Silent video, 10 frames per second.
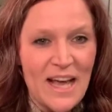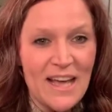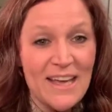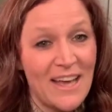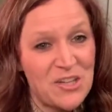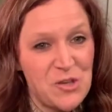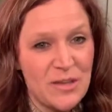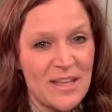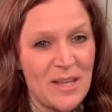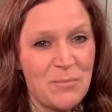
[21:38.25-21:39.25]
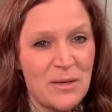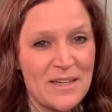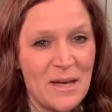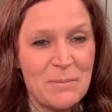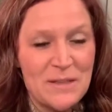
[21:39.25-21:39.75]
I actually keep
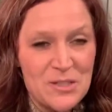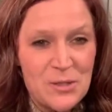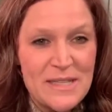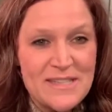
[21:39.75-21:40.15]
one up in the tree